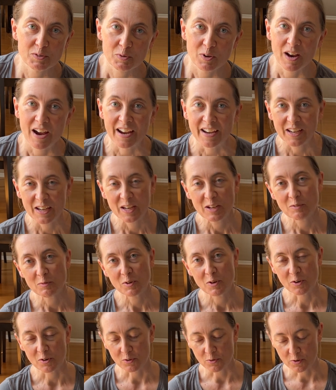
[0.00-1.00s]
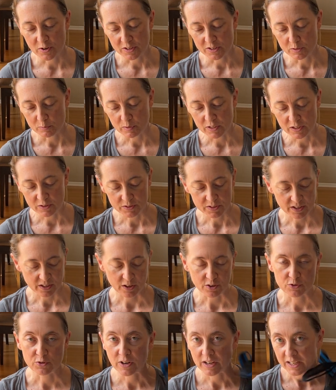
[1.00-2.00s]
we're hiking, we are going to be using our
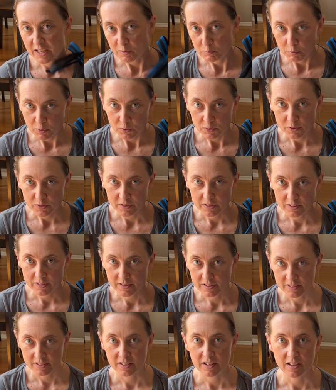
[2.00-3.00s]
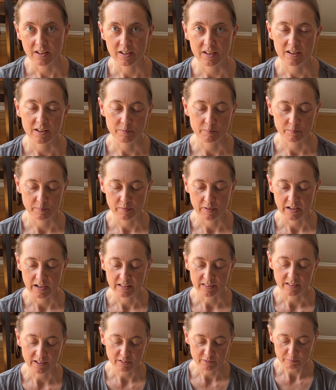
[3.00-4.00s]
trekking poles. Um, I
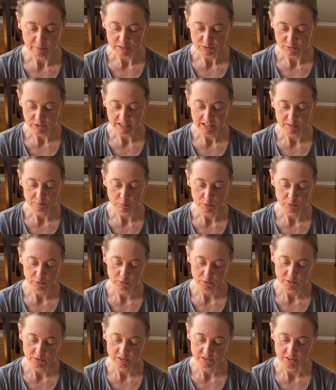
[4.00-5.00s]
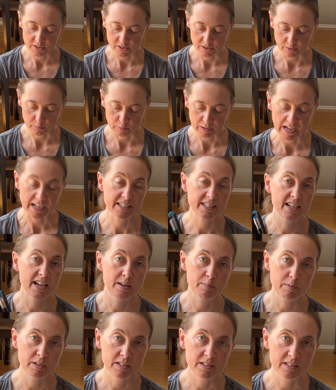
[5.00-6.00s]
love my trekking poles. They're Black
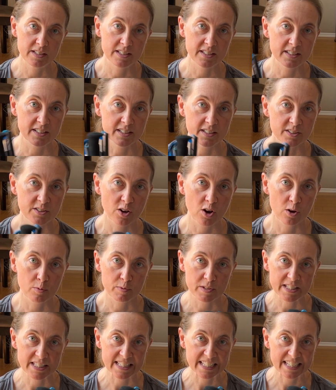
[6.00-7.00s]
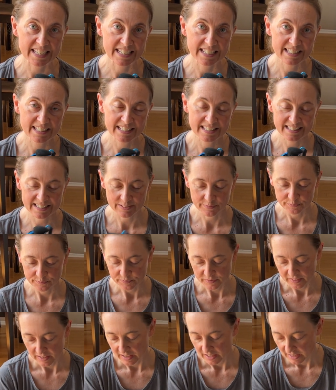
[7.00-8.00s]
Diamond Distance Carbon Zs.
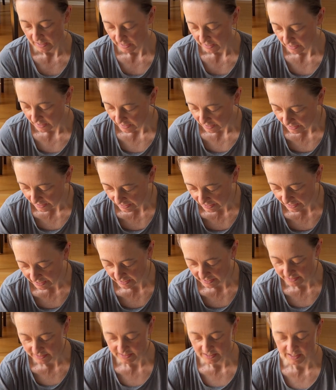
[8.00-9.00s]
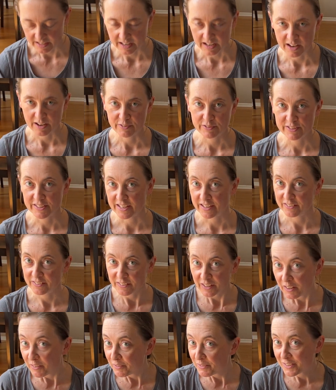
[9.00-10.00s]
And I have sun
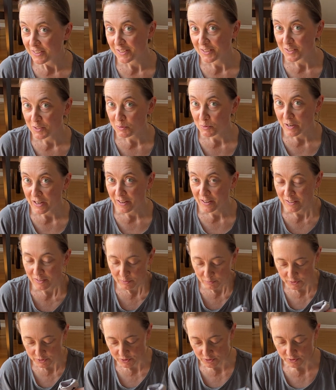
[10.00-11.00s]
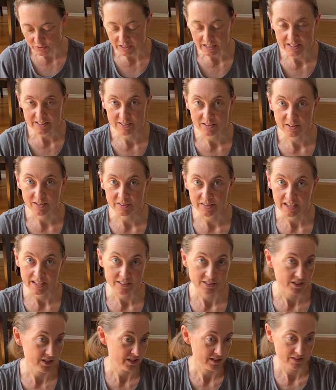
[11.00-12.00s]
gloves to wear, which are nice on the,
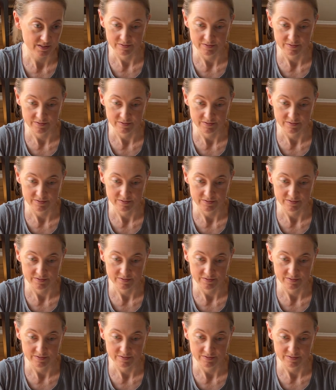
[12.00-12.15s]
just